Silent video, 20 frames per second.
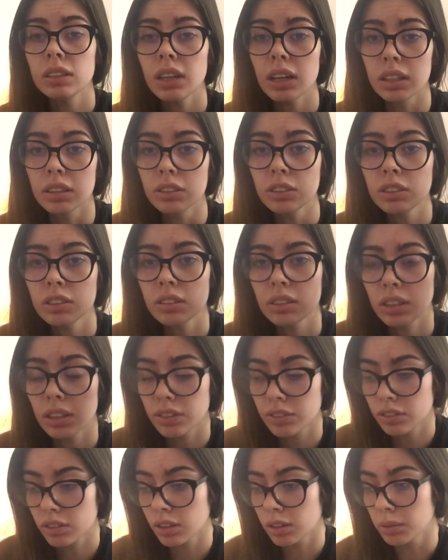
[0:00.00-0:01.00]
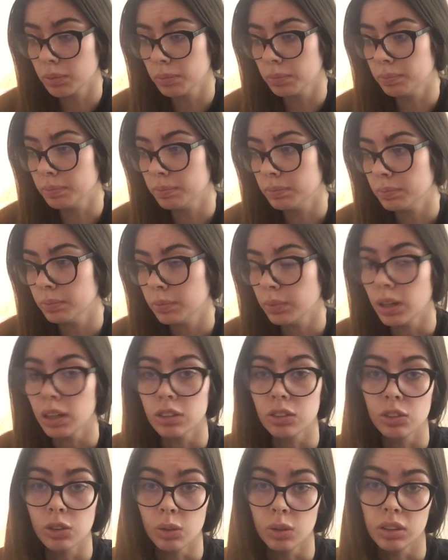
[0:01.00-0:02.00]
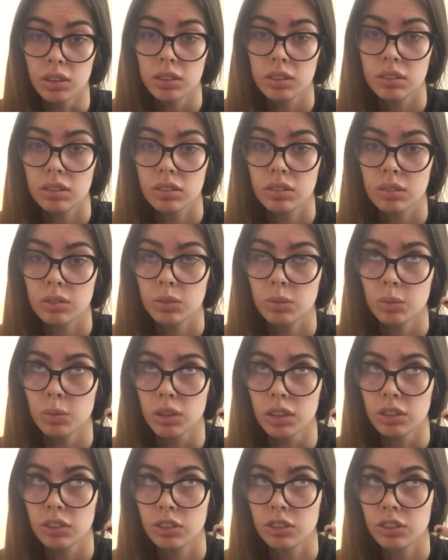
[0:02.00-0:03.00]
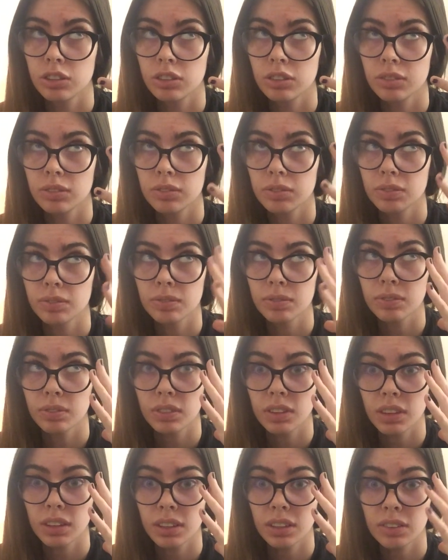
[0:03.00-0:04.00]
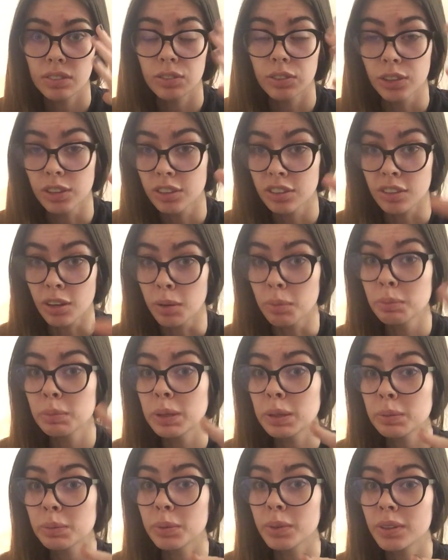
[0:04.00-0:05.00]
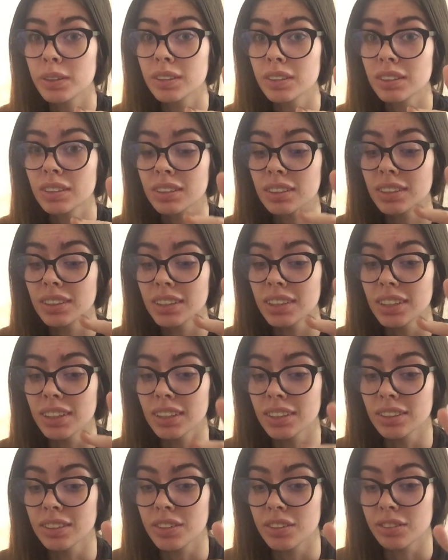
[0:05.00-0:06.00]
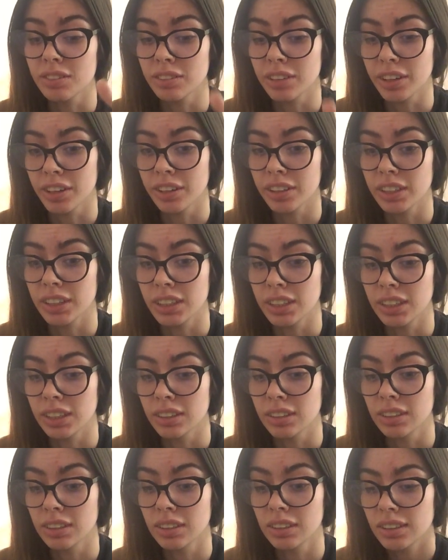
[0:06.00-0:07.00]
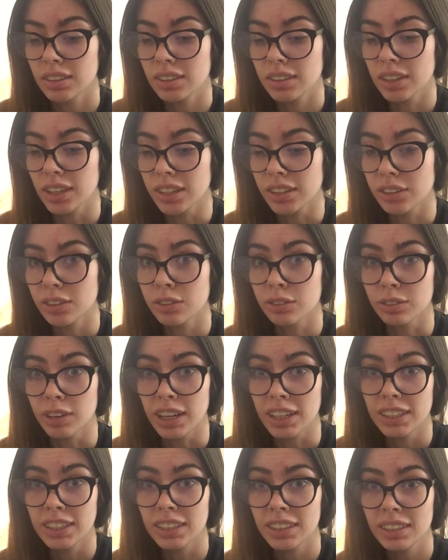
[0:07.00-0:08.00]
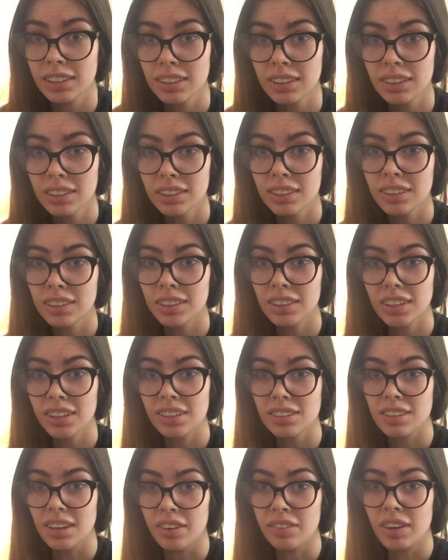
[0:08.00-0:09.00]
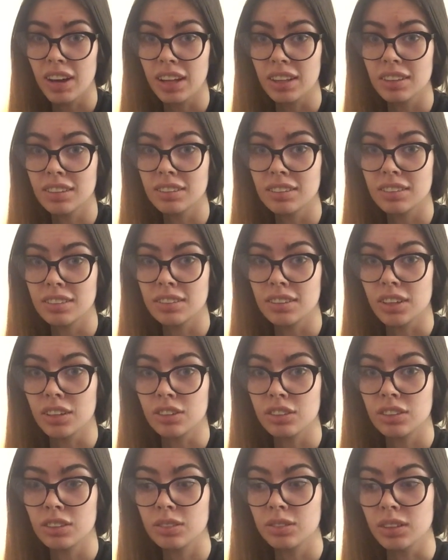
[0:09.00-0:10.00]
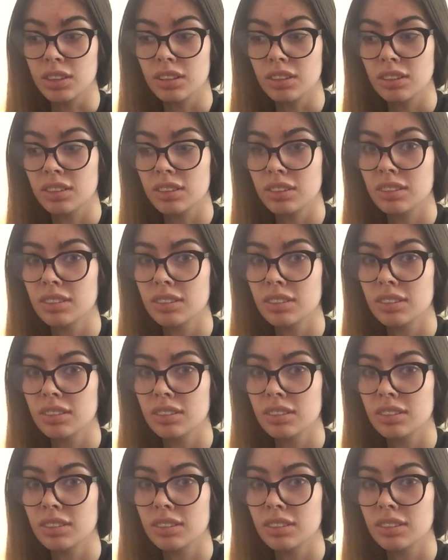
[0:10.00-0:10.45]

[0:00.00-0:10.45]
Yeah, it just gives them a choice, which for some people is very like threatening, because I've had this discussion with